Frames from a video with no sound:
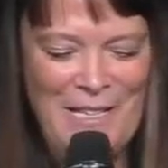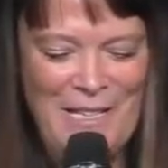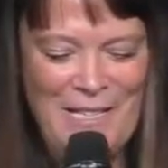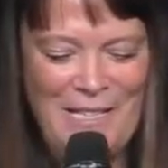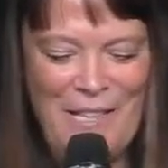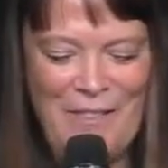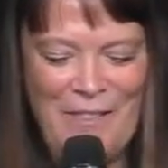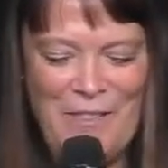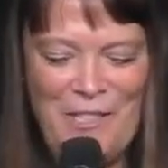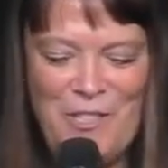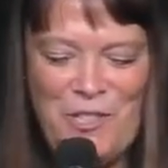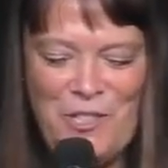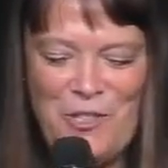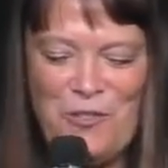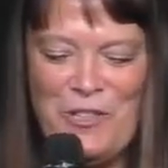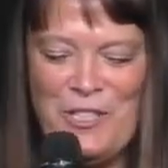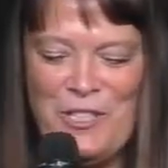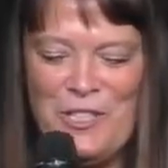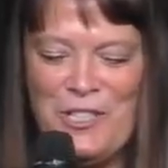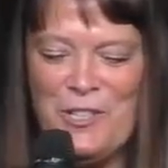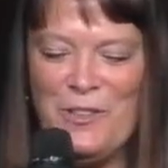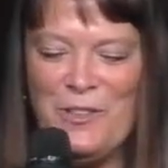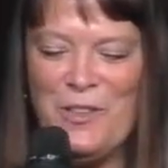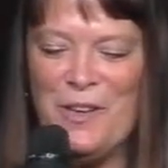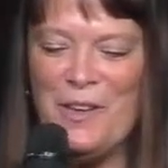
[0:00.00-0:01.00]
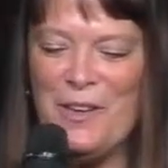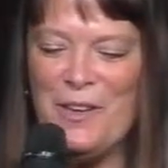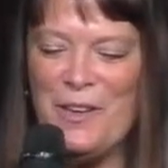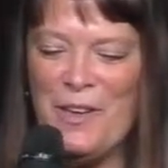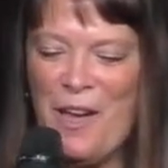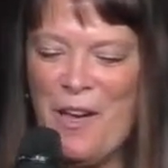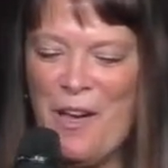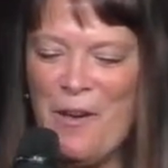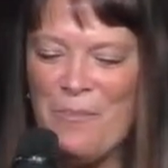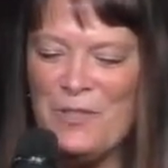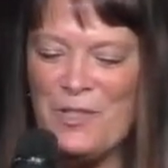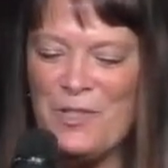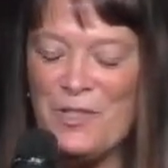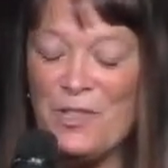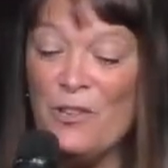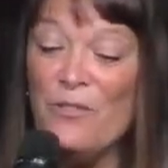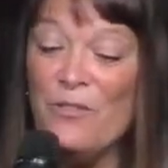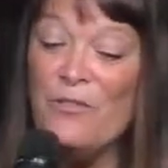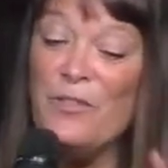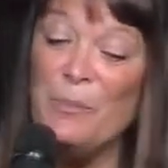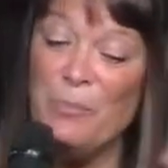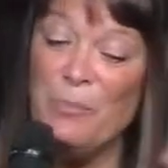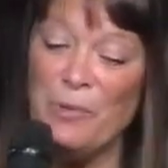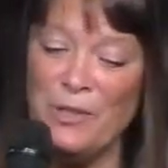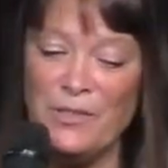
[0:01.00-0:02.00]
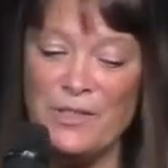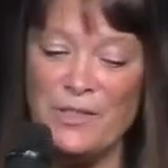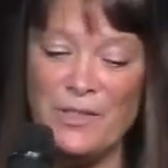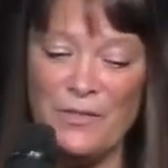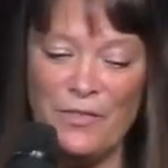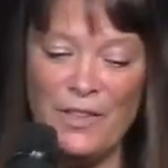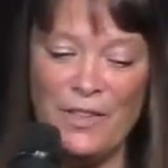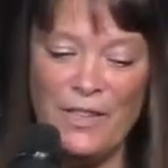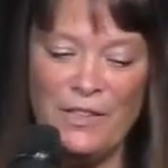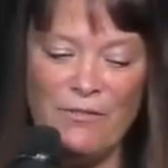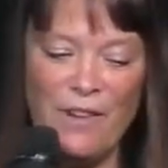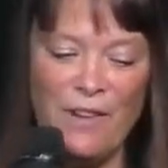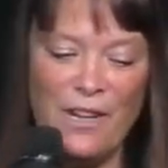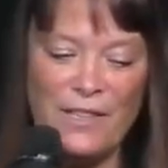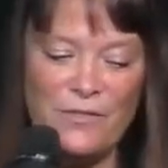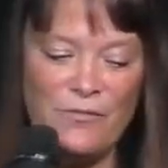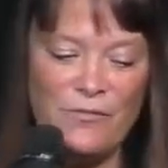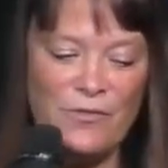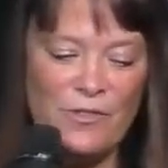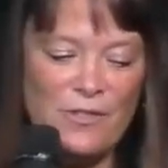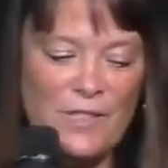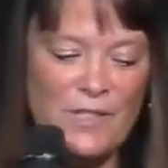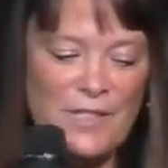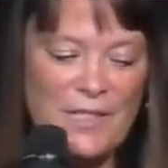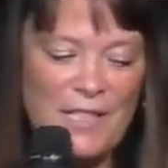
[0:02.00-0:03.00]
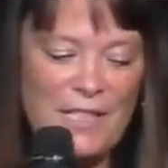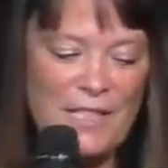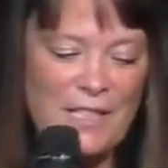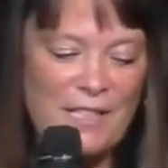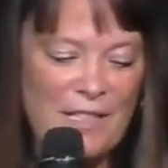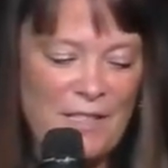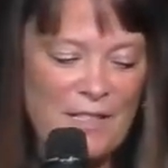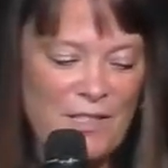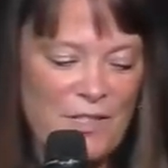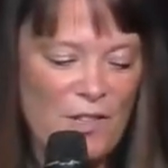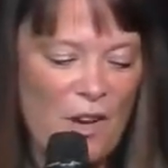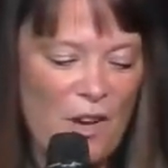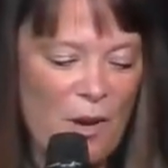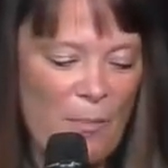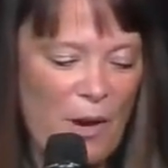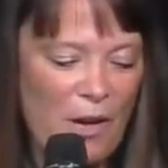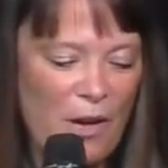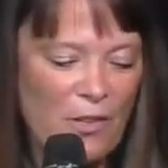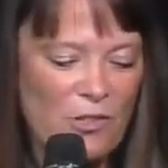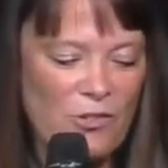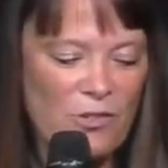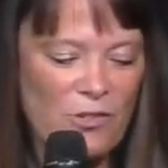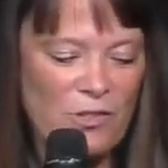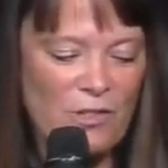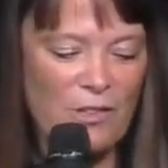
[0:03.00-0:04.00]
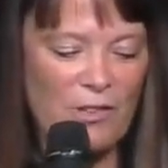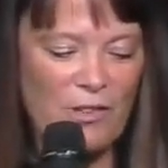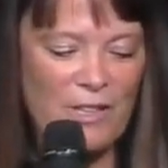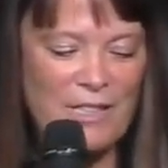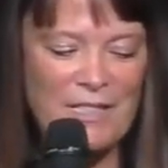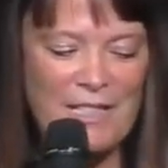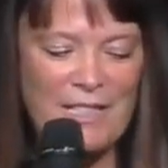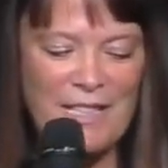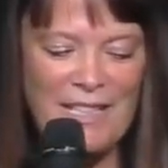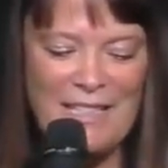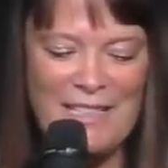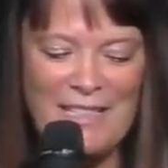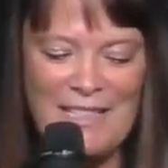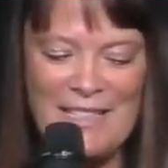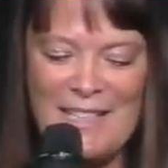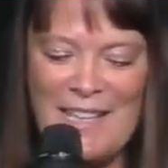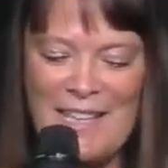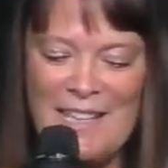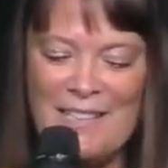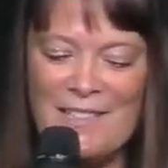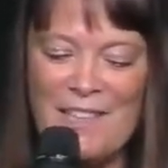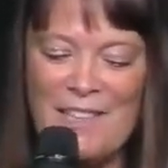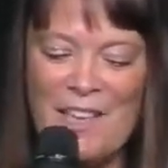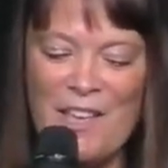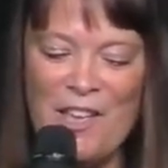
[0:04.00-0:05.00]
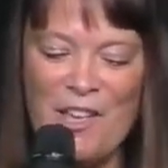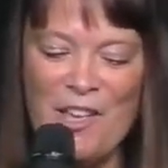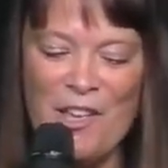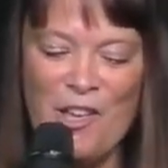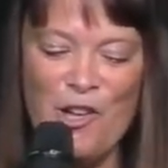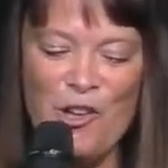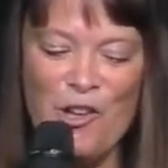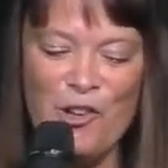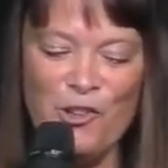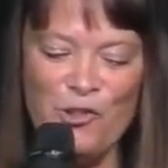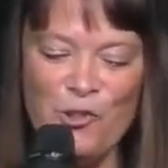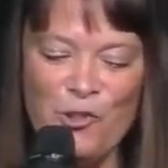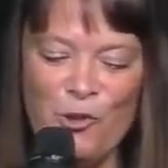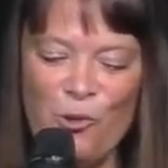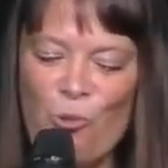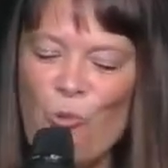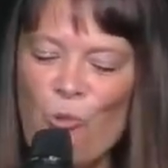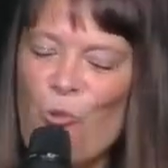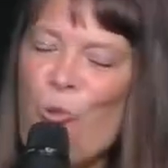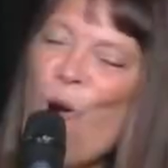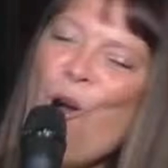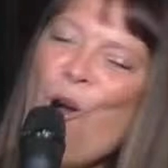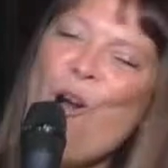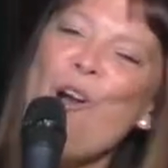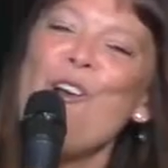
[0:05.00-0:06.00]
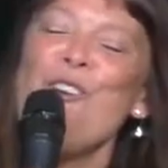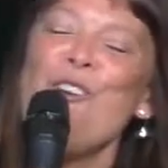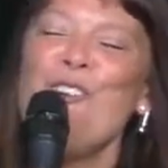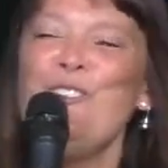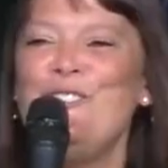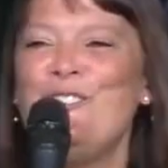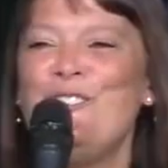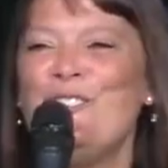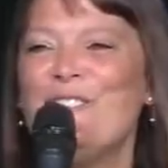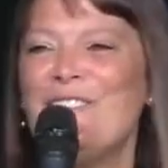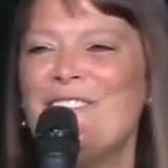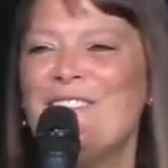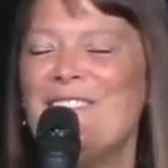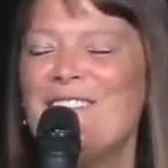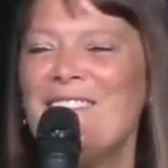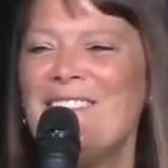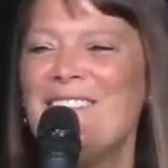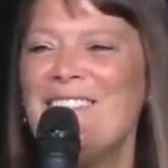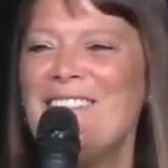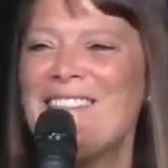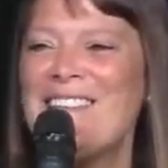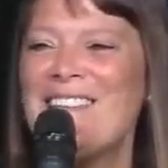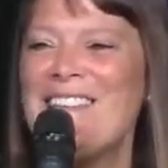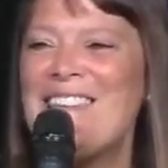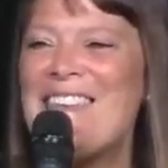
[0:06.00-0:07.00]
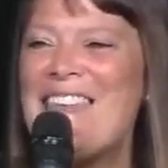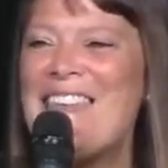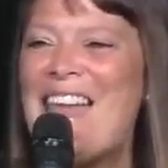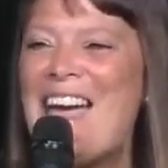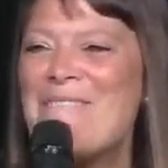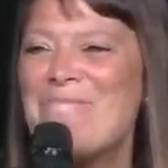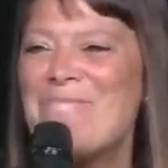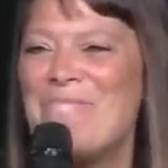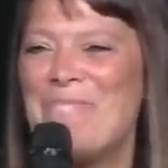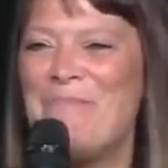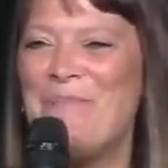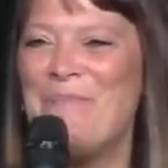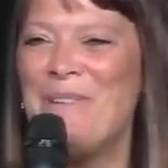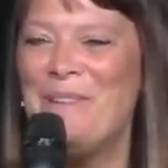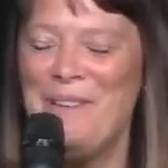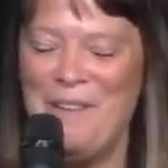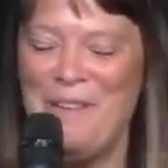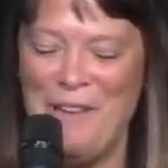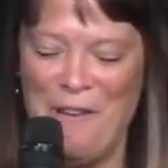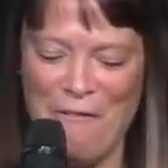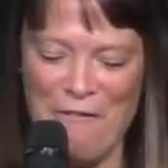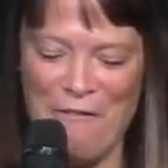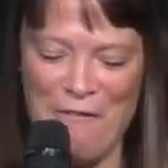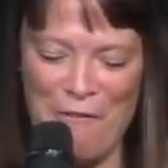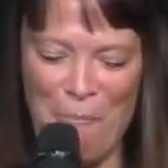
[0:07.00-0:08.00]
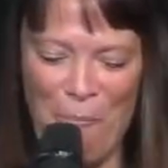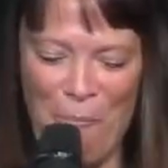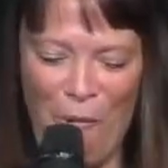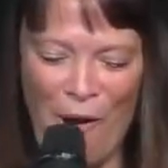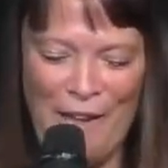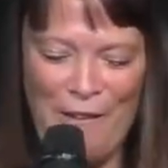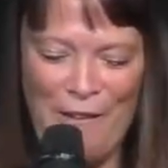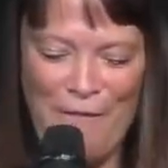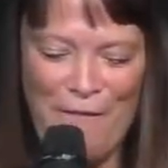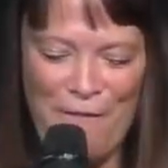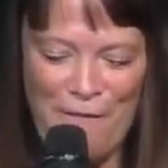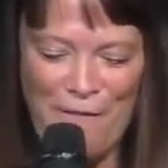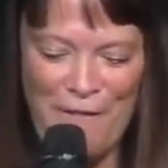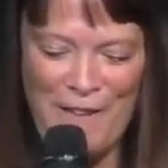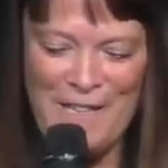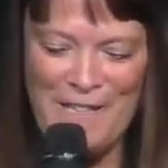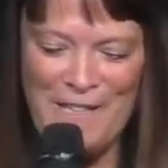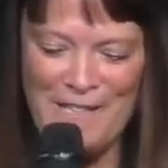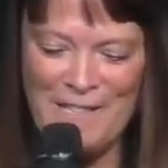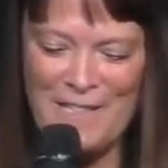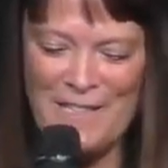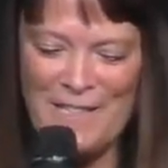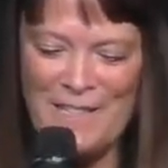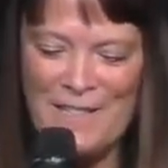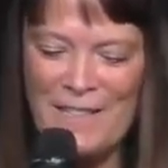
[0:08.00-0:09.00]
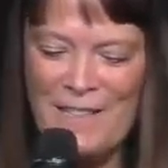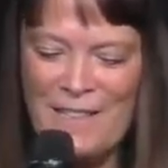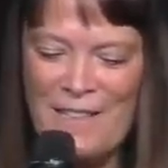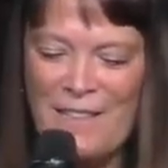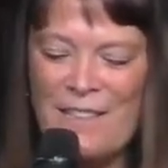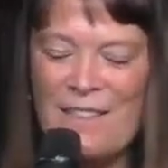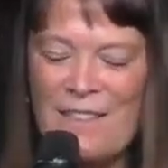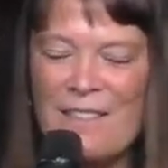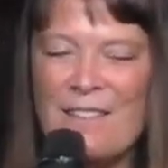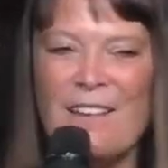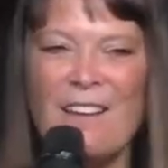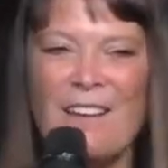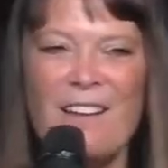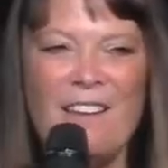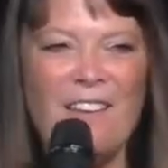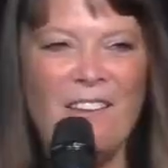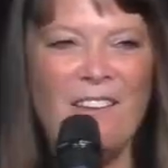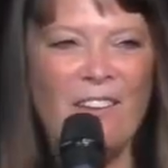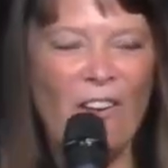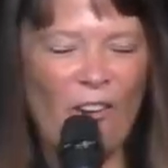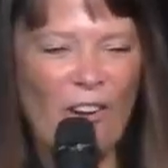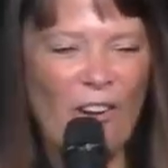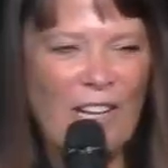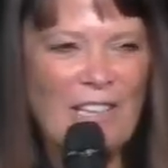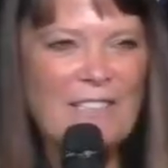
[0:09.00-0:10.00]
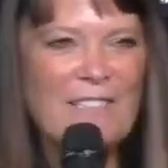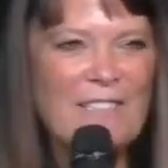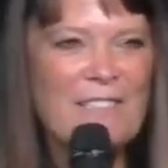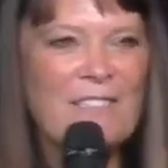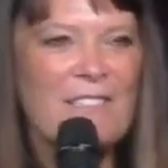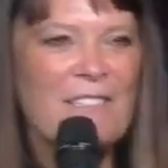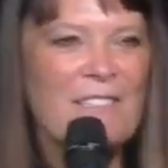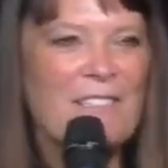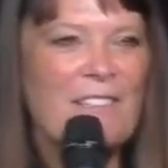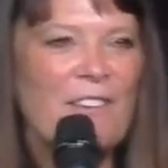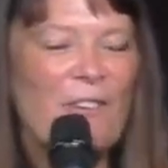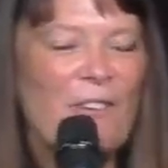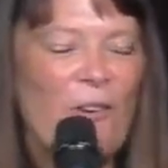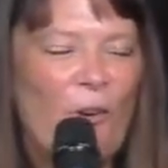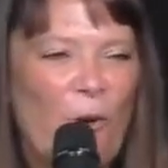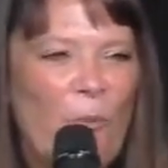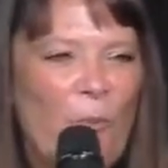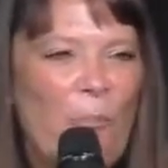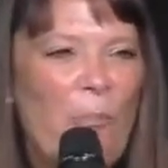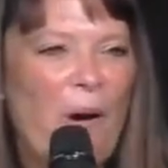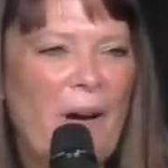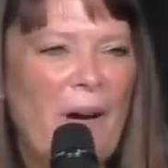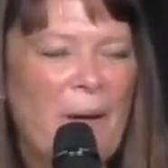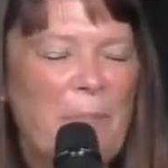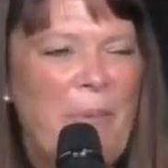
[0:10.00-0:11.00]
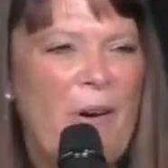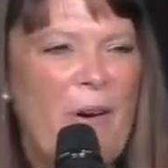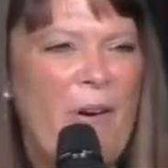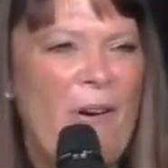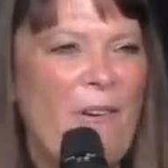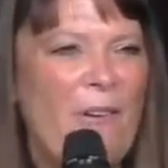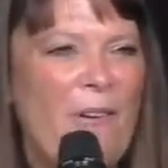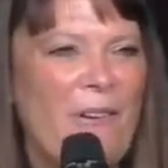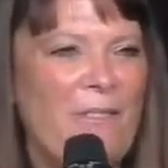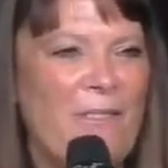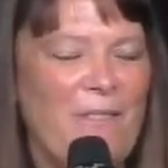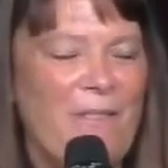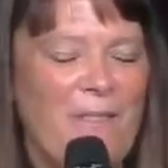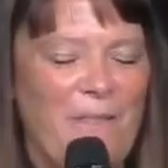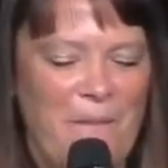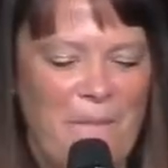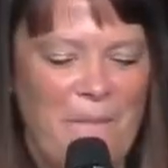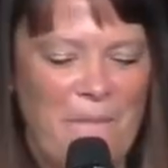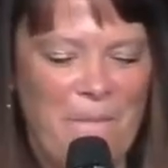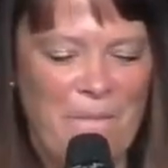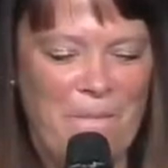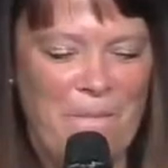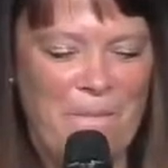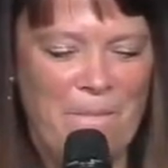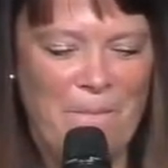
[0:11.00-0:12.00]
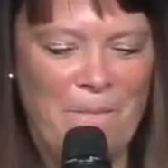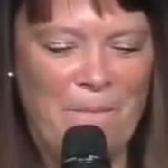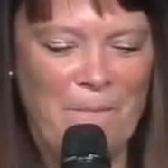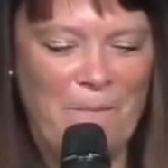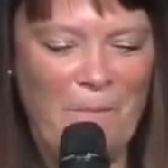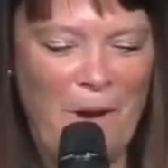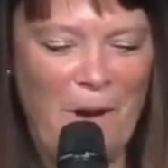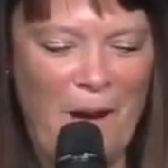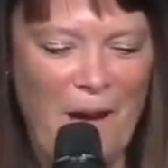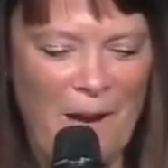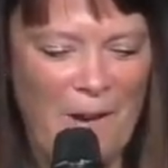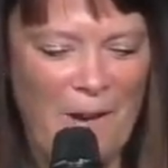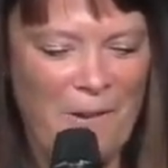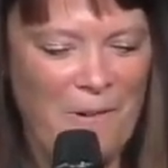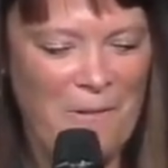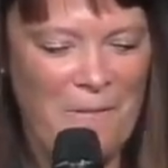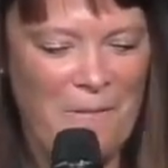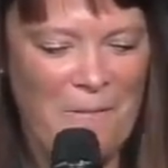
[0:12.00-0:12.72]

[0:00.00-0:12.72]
Now, the scripture that Sophie beautifully read for us in Psalm 119 says, "Your word is a lamp for my feet, a light on my path." Wow.